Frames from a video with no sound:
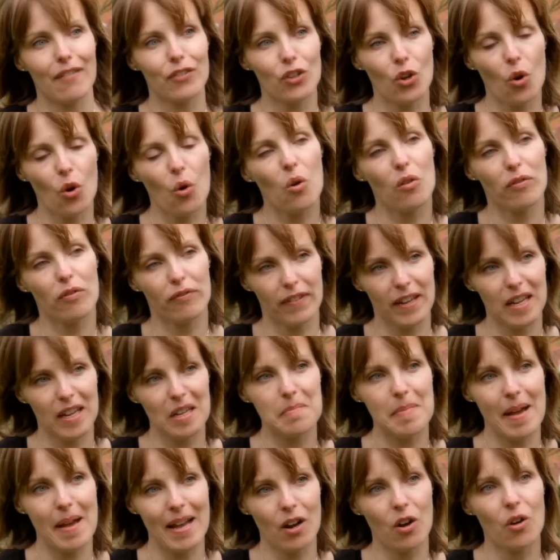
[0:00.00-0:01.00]
your
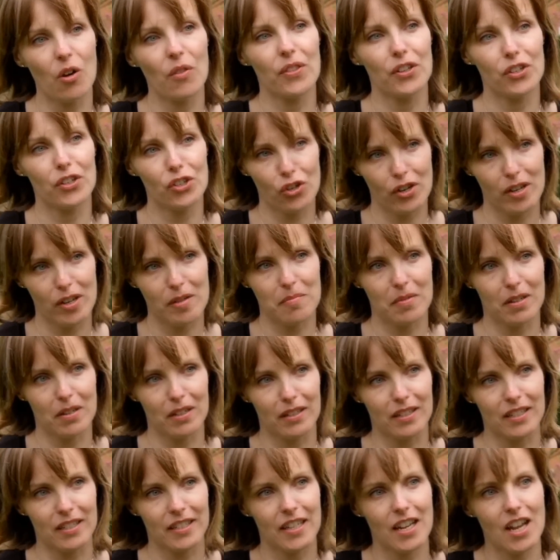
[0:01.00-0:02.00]
feedback on the
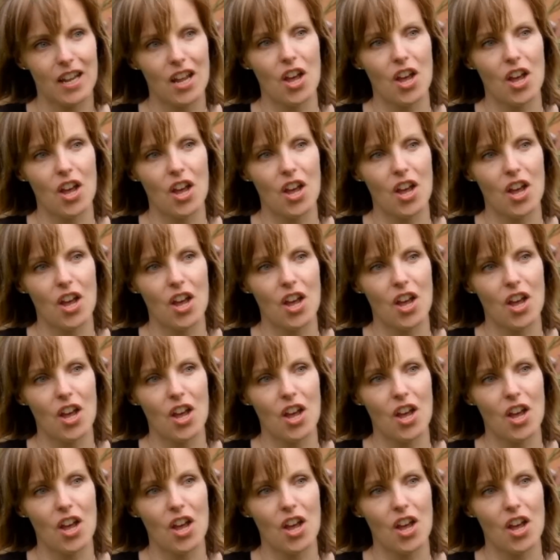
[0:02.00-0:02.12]
treatment.